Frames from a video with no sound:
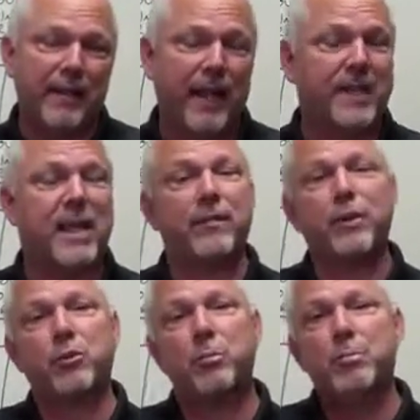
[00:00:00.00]
that is
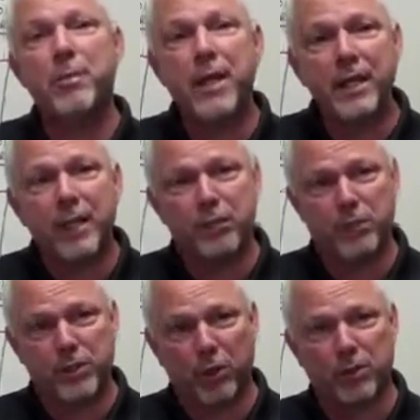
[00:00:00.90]
having tremendous
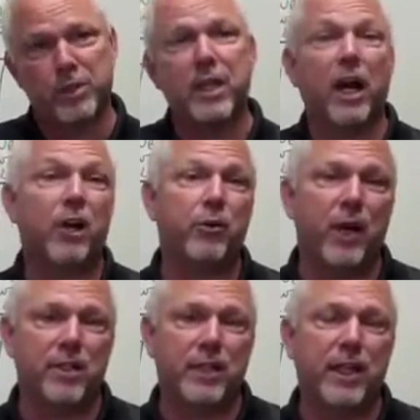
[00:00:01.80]
results
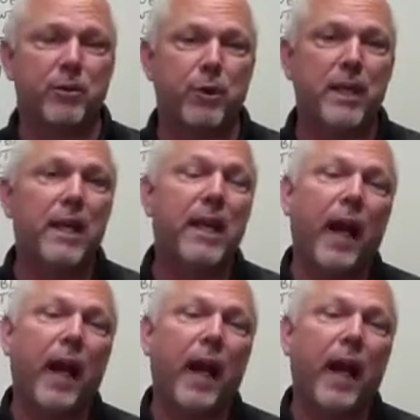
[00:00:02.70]
across the country,